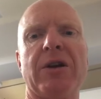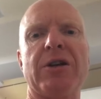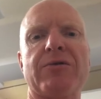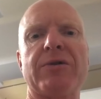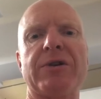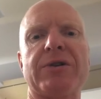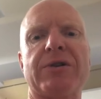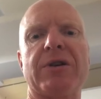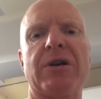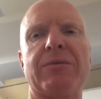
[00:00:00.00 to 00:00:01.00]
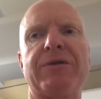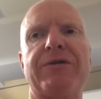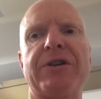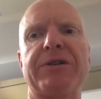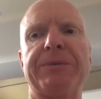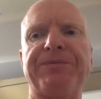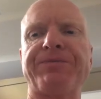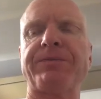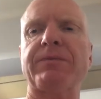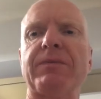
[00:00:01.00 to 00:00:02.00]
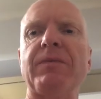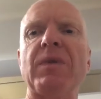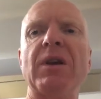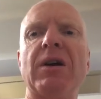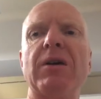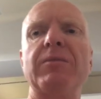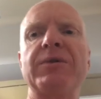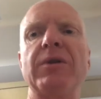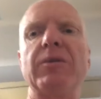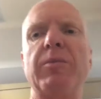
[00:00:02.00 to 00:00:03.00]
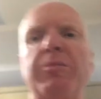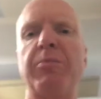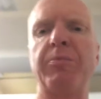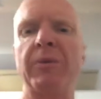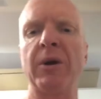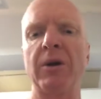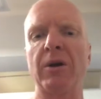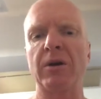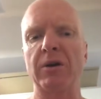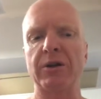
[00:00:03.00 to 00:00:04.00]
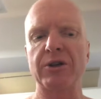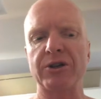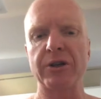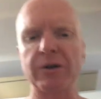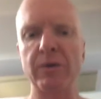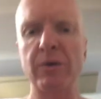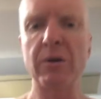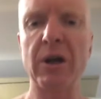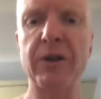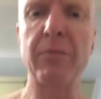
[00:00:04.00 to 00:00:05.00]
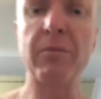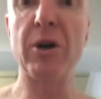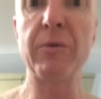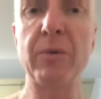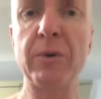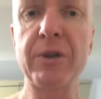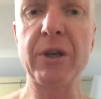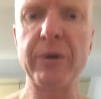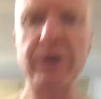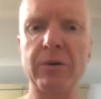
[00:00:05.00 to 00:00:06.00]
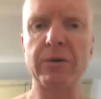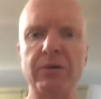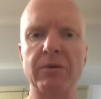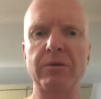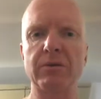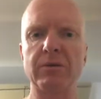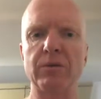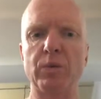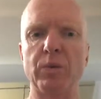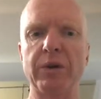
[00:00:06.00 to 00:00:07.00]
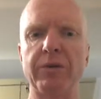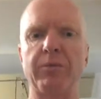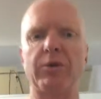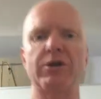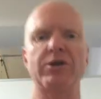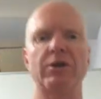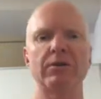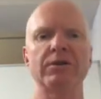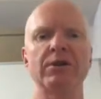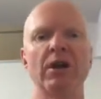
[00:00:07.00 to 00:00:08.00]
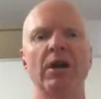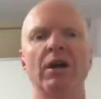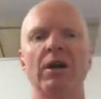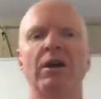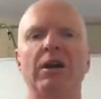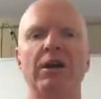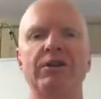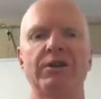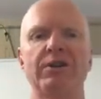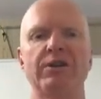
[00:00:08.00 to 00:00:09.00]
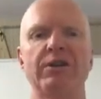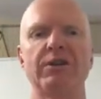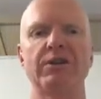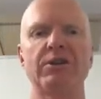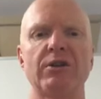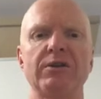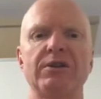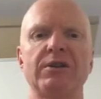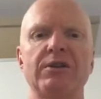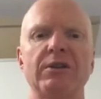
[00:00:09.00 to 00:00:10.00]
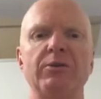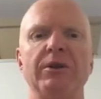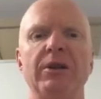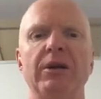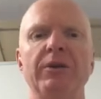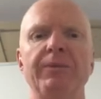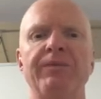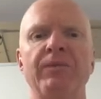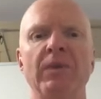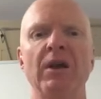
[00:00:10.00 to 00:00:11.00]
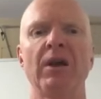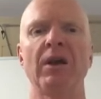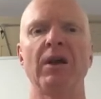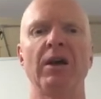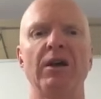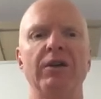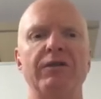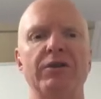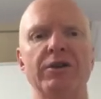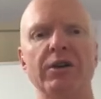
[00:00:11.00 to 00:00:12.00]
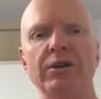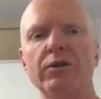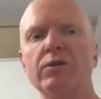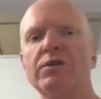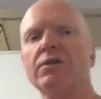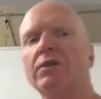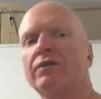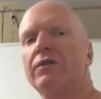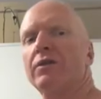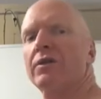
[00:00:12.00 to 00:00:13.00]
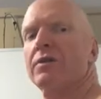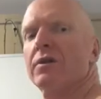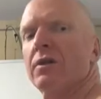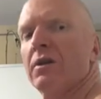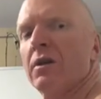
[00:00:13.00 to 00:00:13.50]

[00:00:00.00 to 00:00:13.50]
injuries to fix. So I'm going to show you at the moment what's going on with my shoulders. As you can see, this shoulder sits a little bit low, and if I show you the good side first,